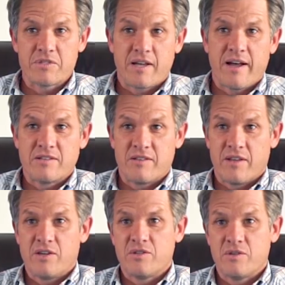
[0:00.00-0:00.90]
sides of the
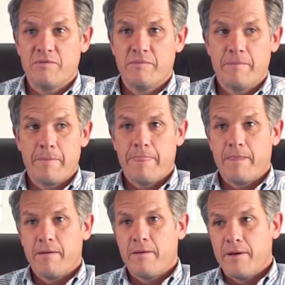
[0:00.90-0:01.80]
issue.
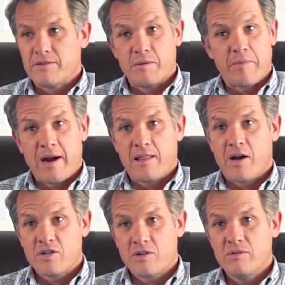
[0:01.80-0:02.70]
Is it
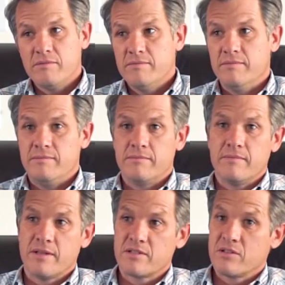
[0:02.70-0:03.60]
biological?
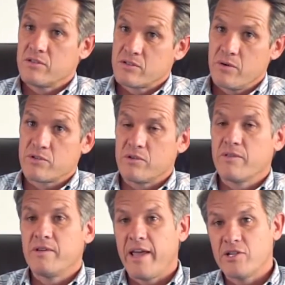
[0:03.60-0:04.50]
Is it social?
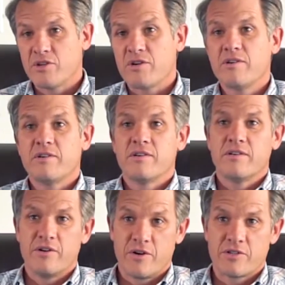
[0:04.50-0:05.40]
The
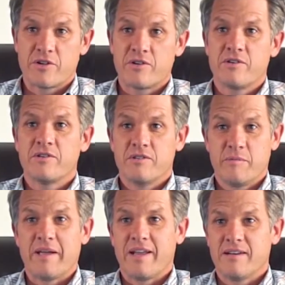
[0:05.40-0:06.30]
nature-nurture
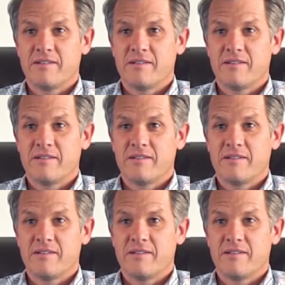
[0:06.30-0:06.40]
debate.